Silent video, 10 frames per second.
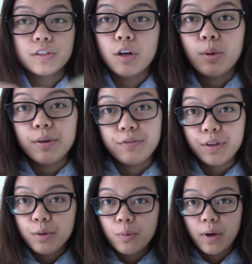So if
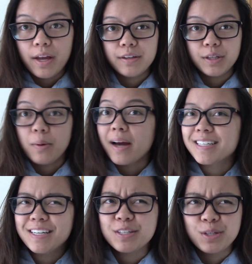you win, you
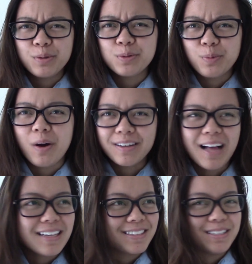actually get to choose what
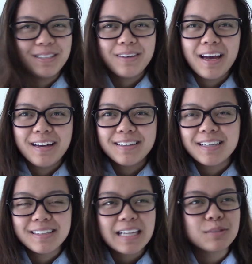glasses you get, and
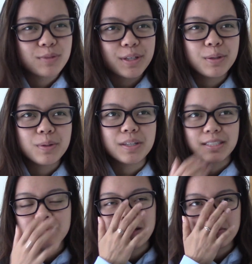like that's really cool because
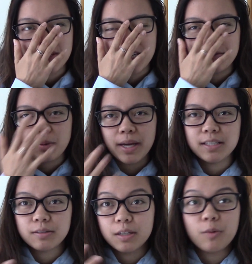sometimes with
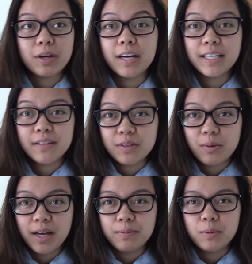giveaways you're like, oh my god, a
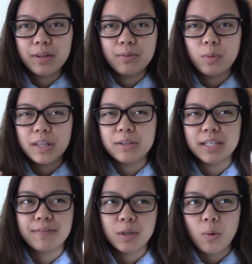giveaway, but what they're
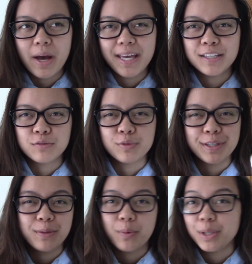giving away isn't
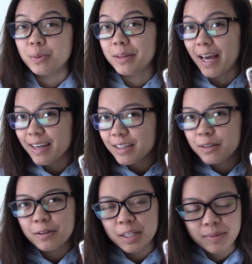really what you like,
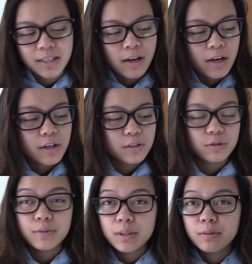you know what I mean? So
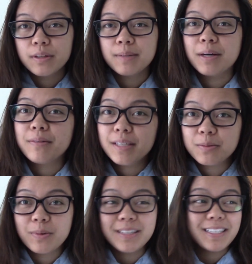the really cool thing about this
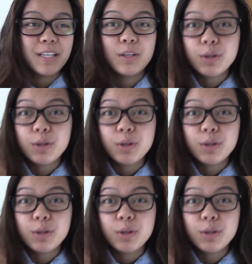one is that